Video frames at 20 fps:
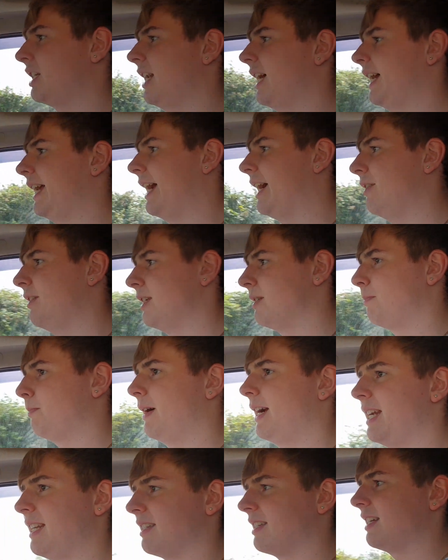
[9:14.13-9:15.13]
layout is
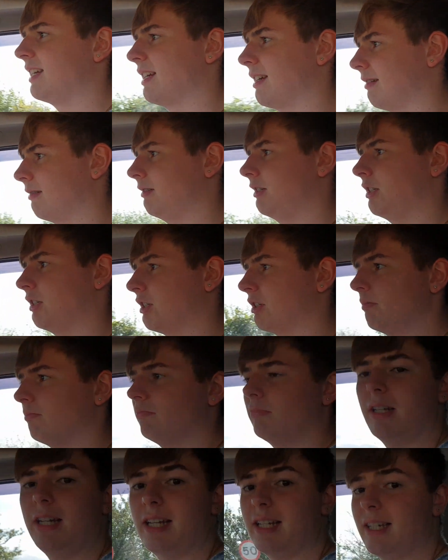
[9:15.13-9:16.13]
basic and
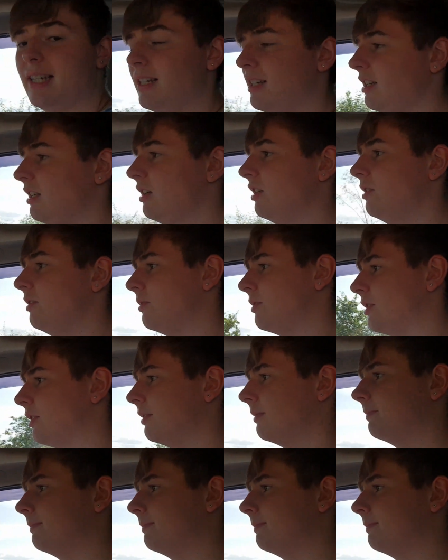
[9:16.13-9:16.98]
easy to use.